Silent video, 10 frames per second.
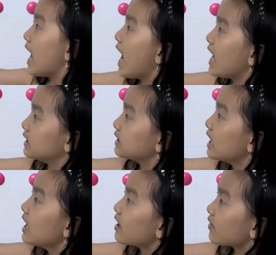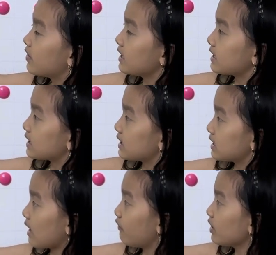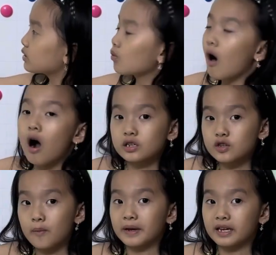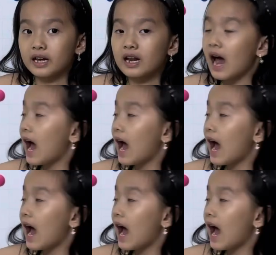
And this suffix will also begins